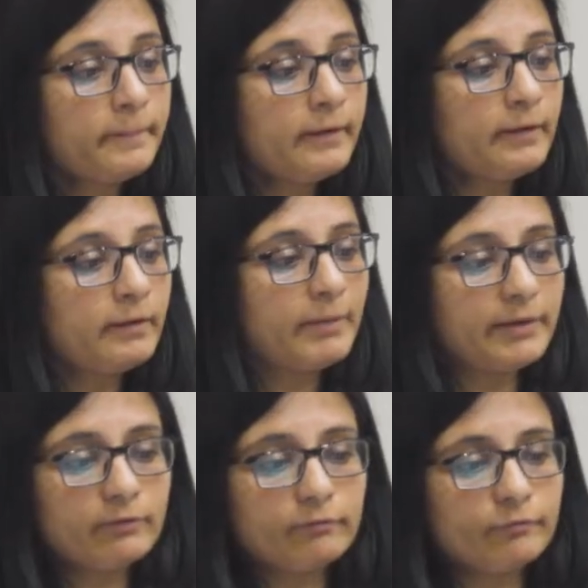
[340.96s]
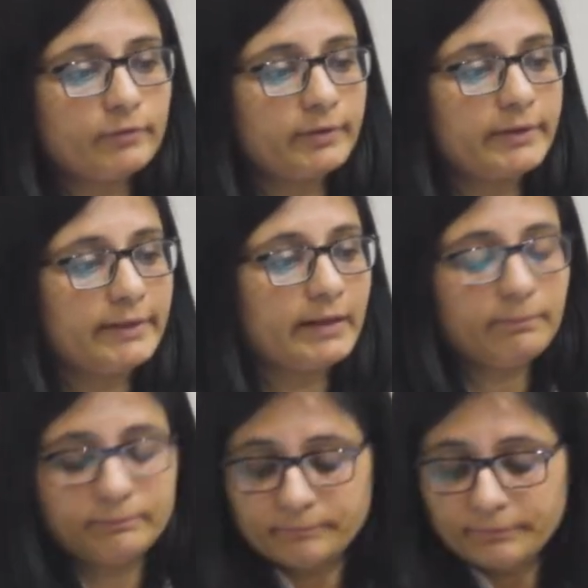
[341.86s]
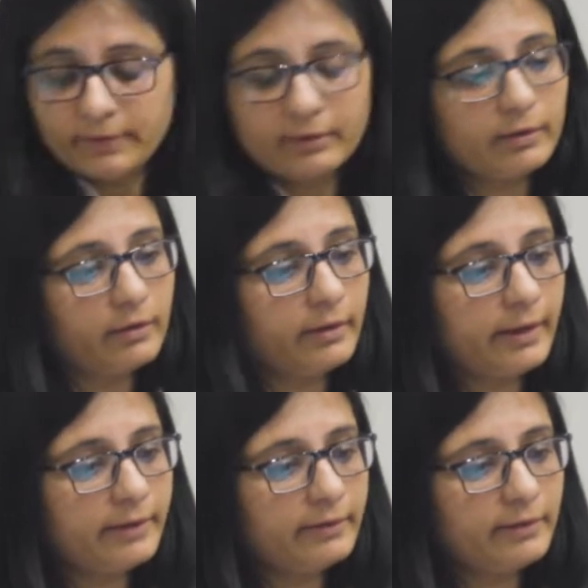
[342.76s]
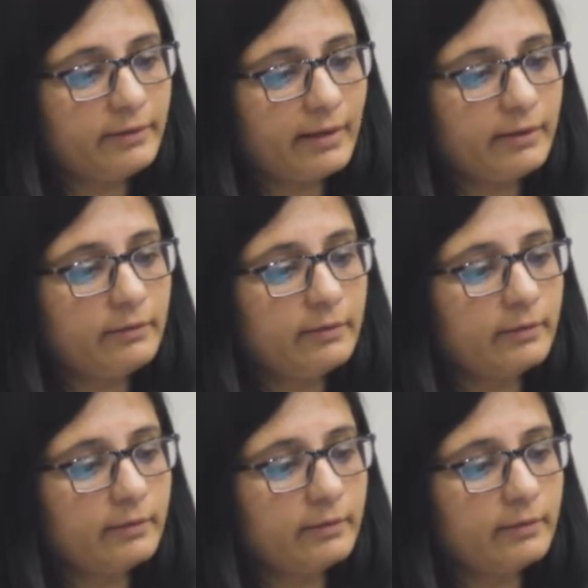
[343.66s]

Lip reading: part of D-DAP. And it can